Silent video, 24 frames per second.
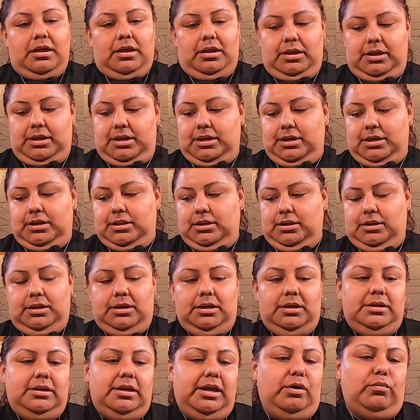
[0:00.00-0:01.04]
And
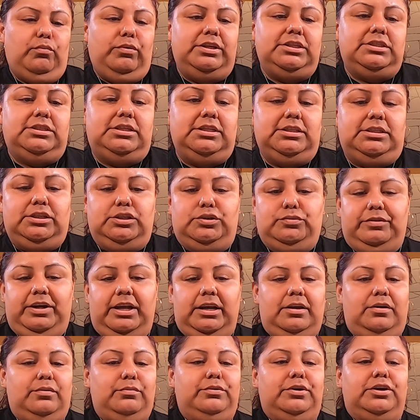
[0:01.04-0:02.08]
once this is
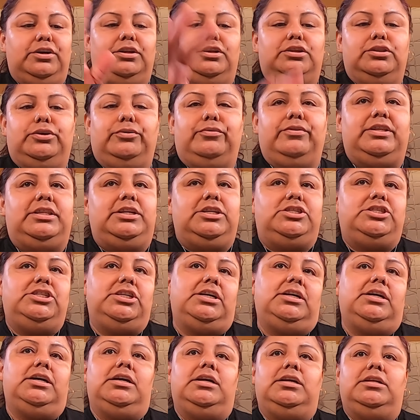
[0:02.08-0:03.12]
ready, we're gonna throw in the
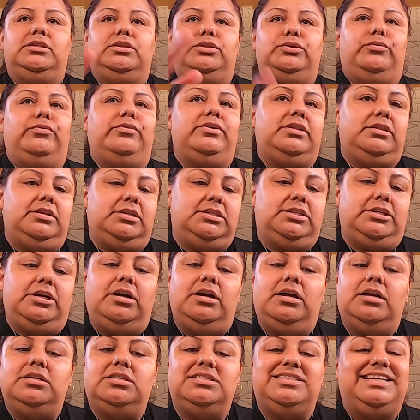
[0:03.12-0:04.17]
chicken, throw in the
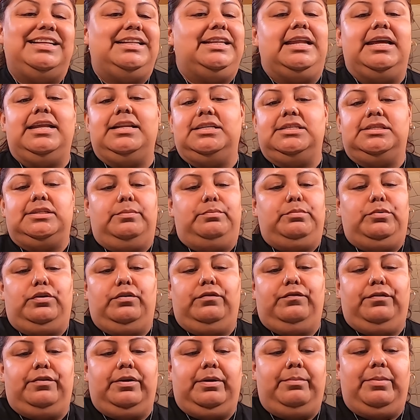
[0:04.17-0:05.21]
sauce, and let it
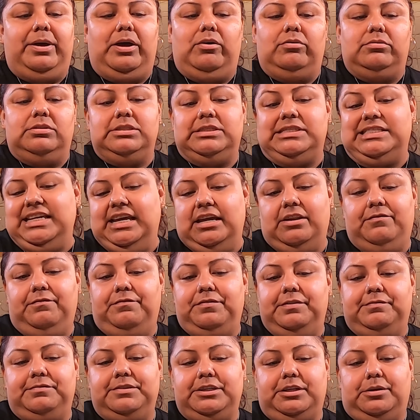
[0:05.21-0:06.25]
simmer for about
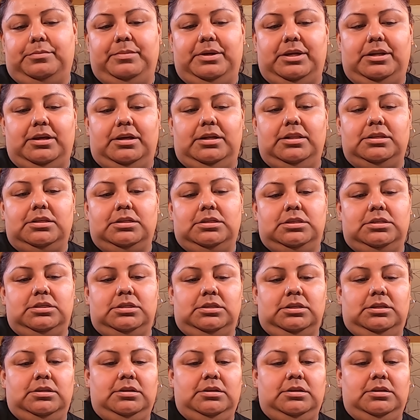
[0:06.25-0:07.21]
10-15 minutes.